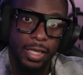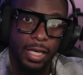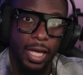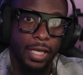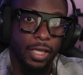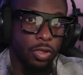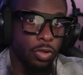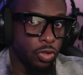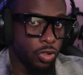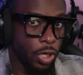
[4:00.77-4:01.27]

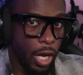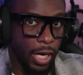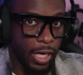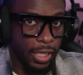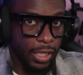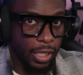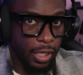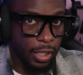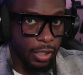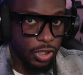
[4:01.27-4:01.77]
like you trying to
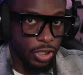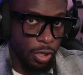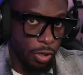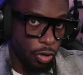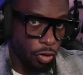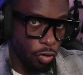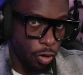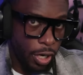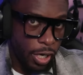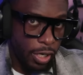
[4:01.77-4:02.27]
get your
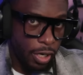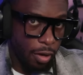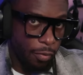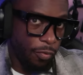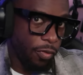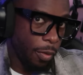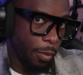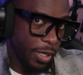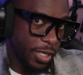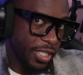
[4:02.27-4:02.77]
grade up
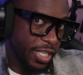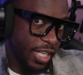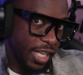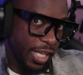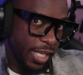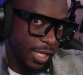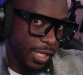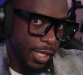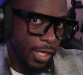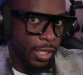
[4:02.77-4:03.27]
from a
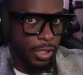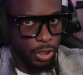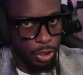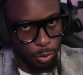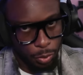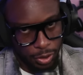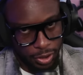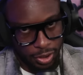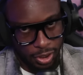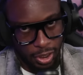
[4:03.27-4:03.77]
D
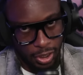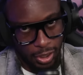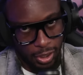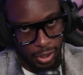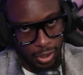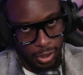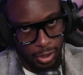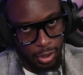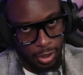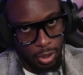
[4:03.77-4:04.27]
to a C.
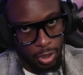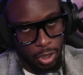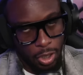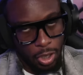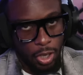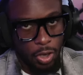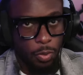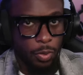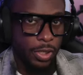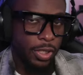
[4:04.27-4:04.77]

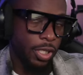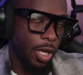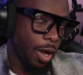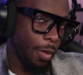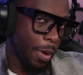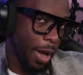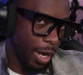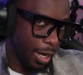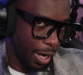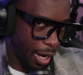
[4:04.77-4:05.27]
We
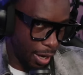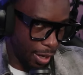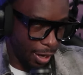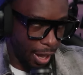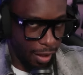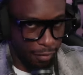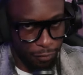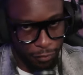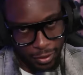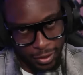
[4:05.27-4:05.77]
talking about
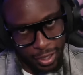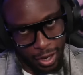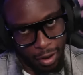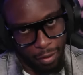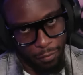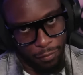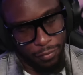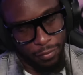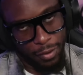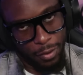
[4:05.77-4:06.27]
life and
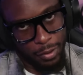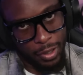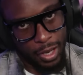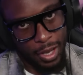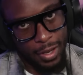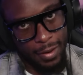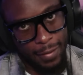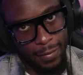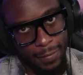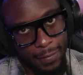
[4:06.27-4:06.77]
death,
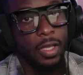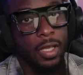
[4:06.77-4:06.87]
okay?